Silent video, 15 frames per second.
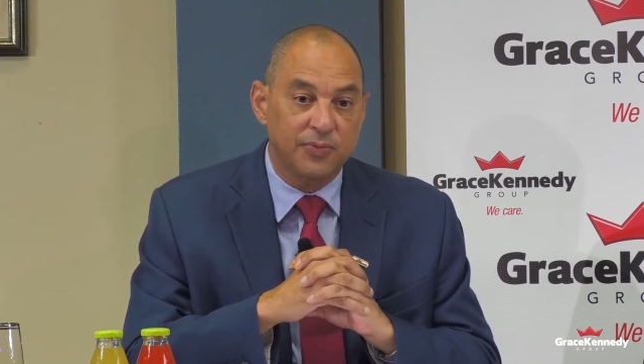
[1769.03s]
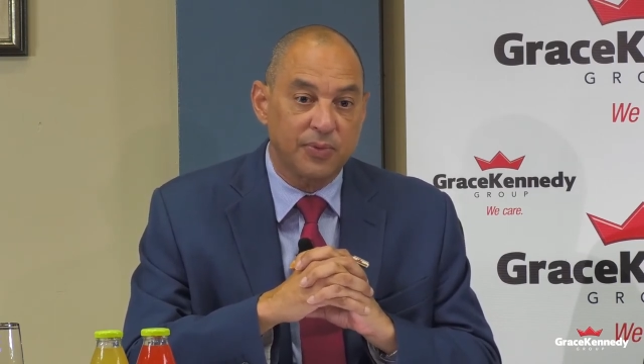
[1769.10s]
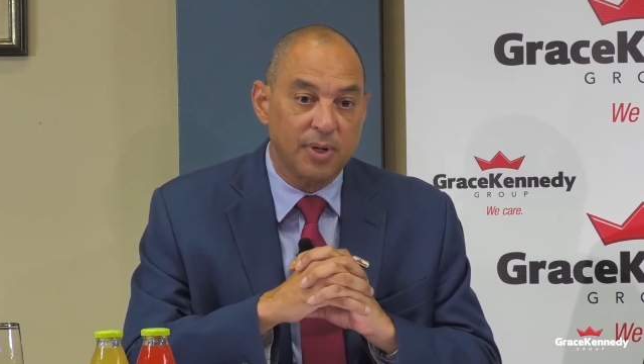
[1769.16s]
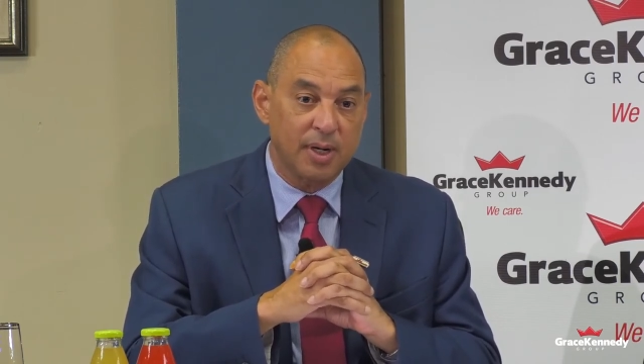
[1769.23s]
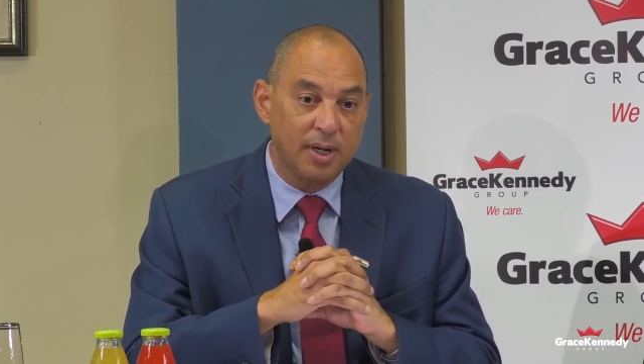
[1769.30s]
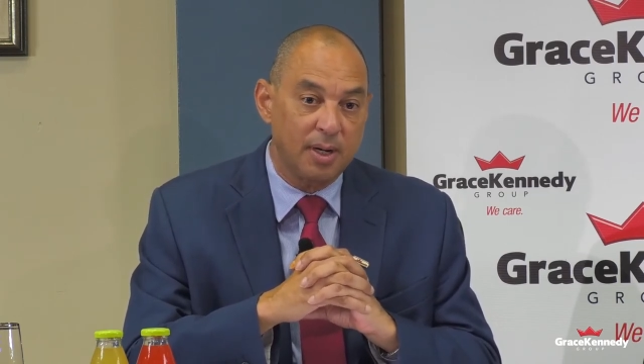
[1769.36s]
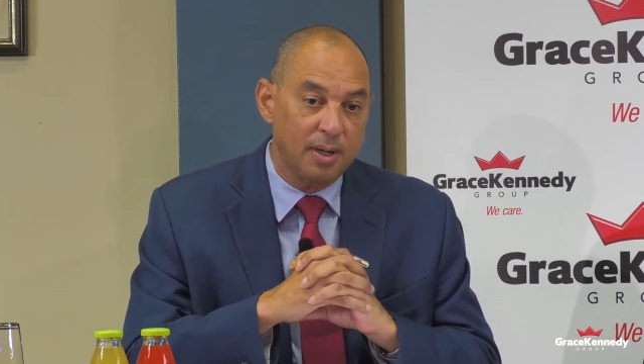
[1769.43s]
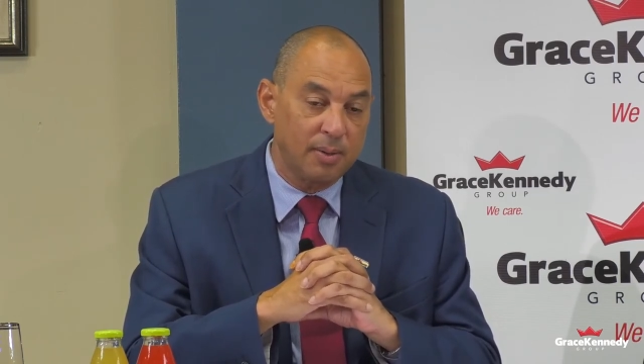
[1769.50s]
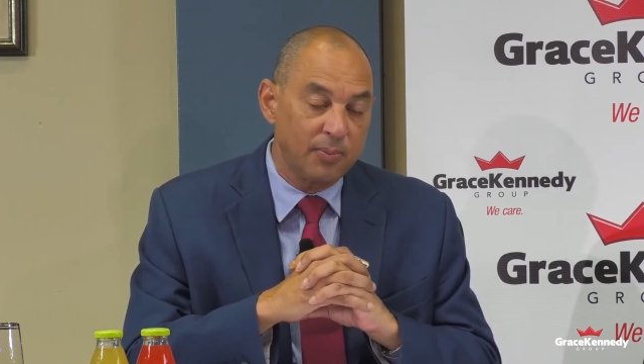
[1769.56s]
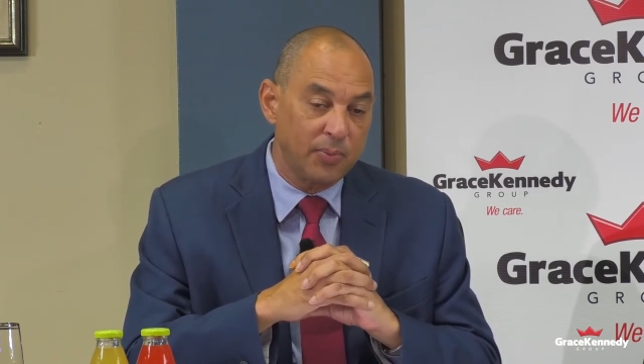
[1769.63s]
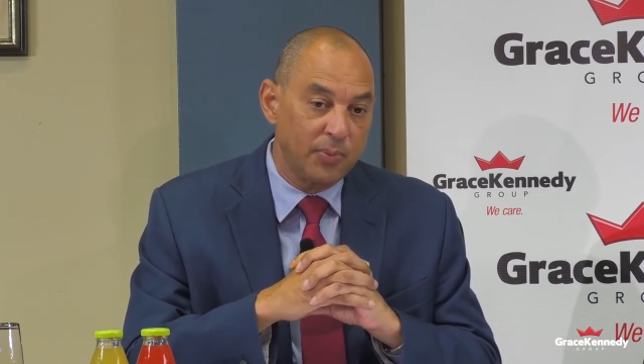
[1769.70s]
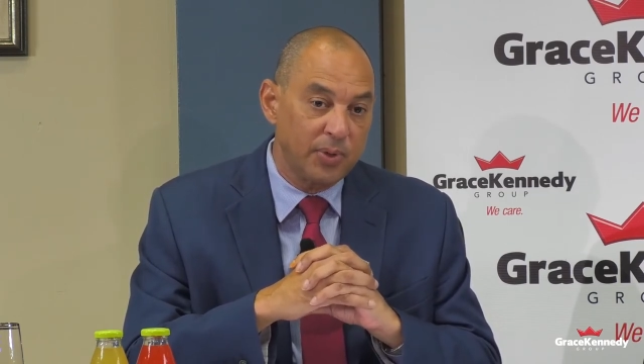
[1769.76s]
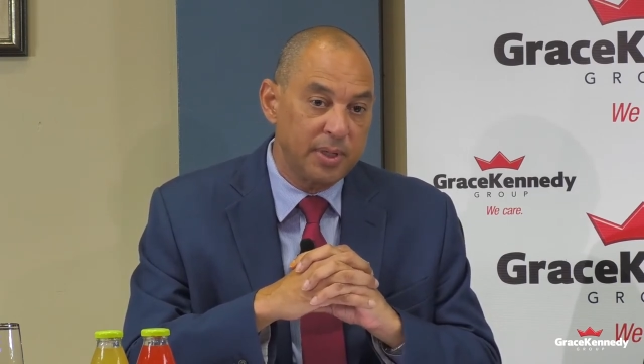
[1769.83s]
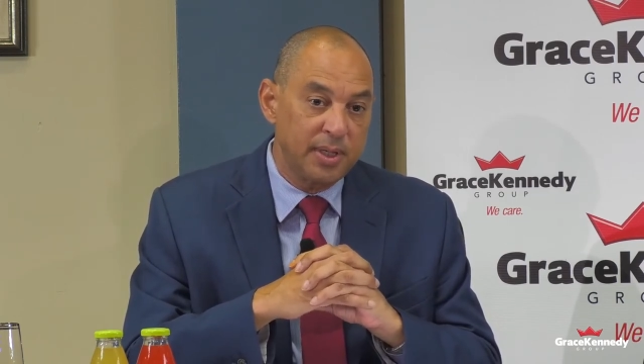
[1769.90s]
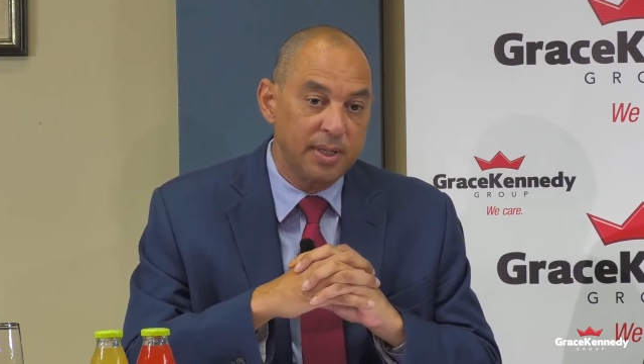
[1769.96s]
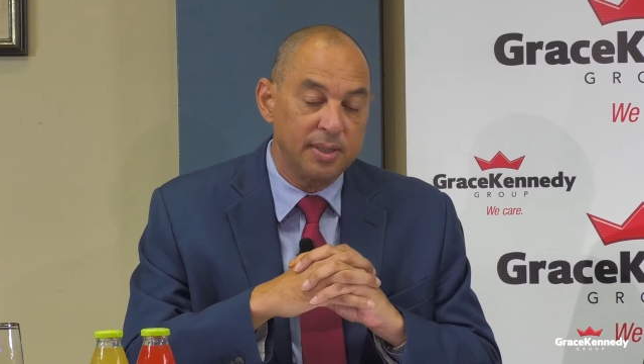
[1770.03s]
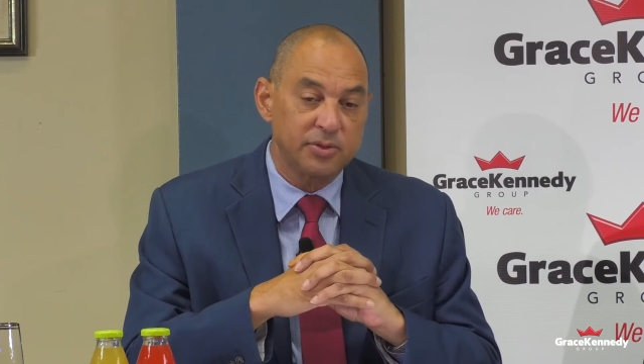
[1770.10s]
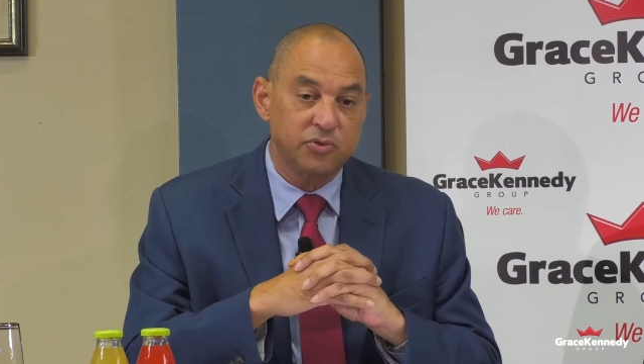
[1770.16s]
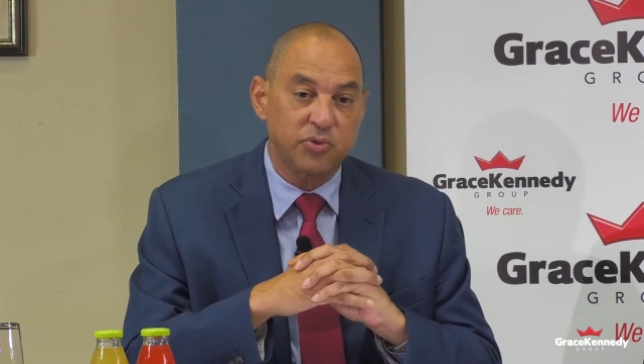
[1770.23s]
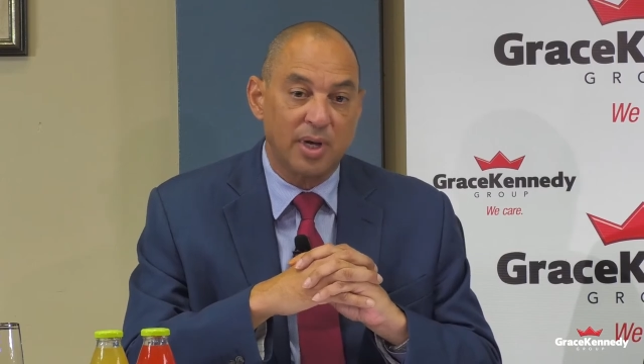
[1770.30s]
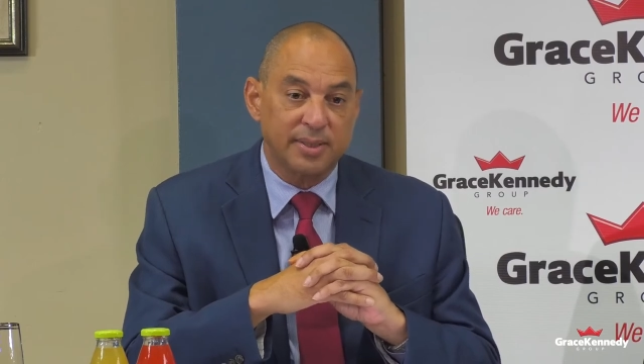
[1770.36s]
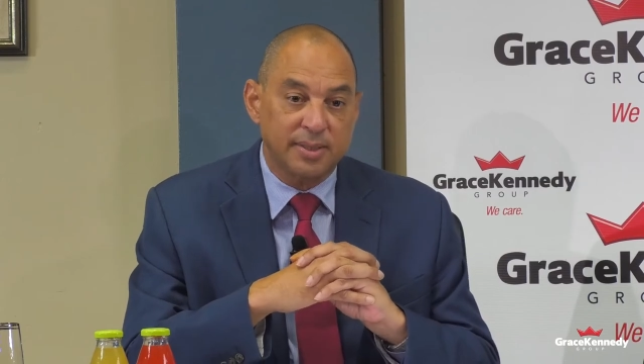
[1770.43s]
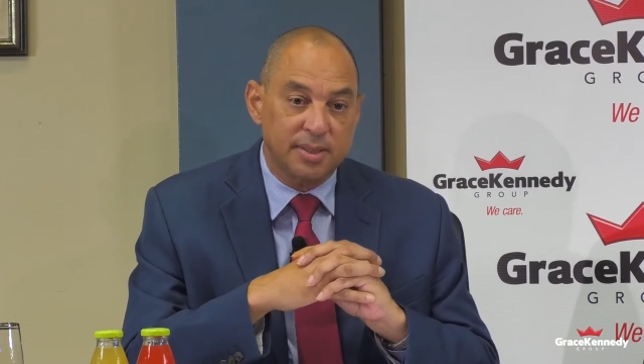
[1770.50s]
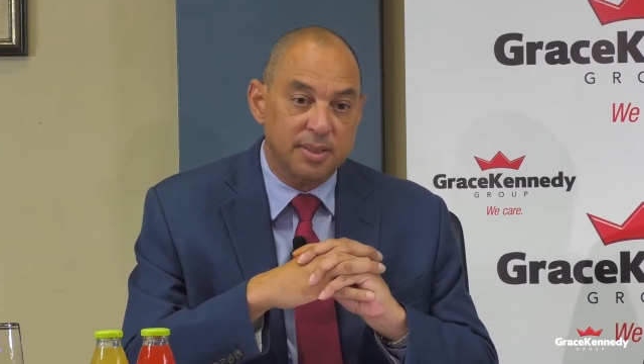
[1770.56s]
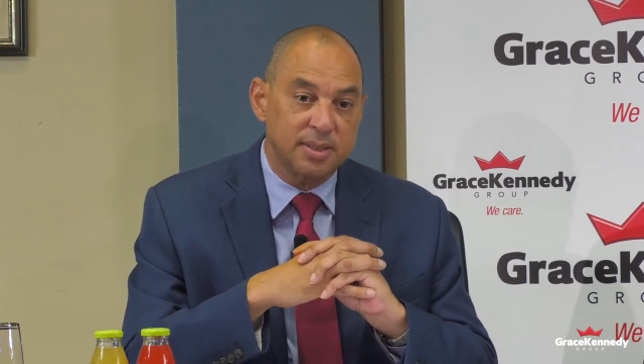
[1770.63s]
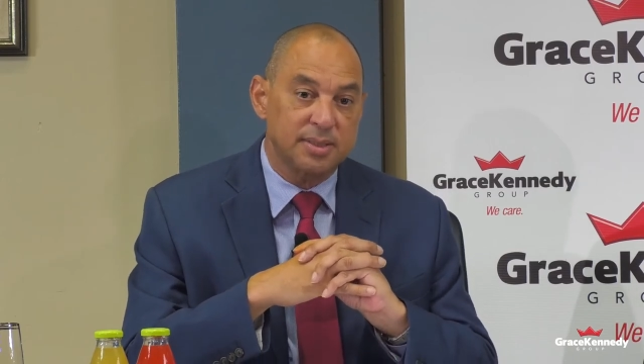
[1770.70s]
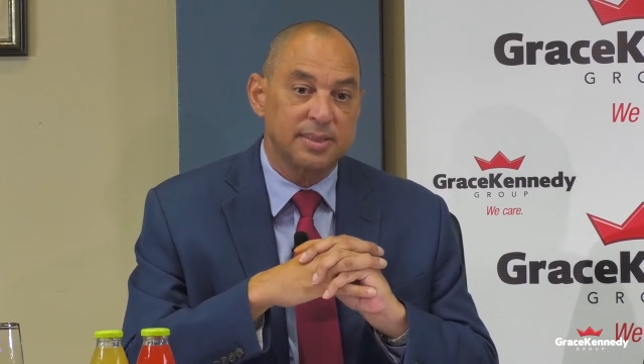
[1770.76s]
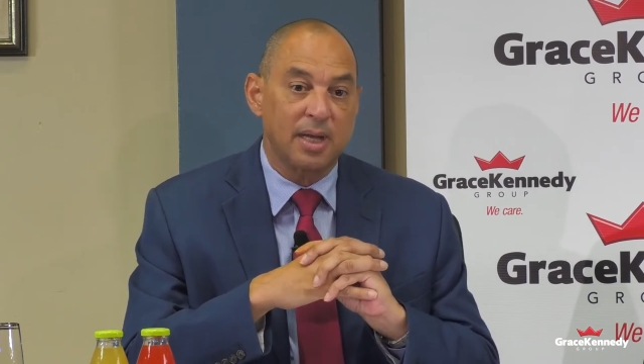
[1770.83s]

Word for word: um, with the strategies